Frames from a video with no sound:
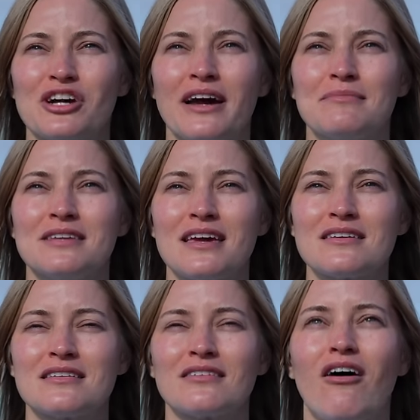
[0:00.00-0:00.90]
I am
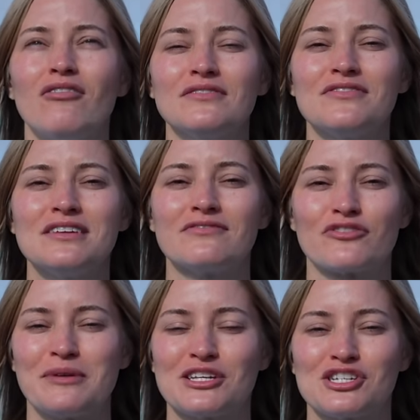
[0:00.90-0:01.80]
taking in all of the
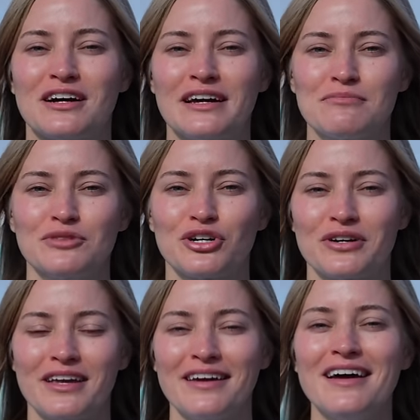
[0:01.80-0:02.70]
information I am
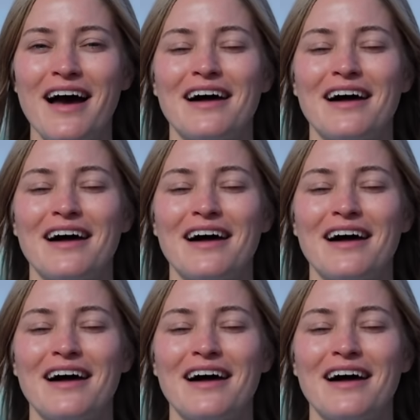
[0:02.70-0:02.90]
learning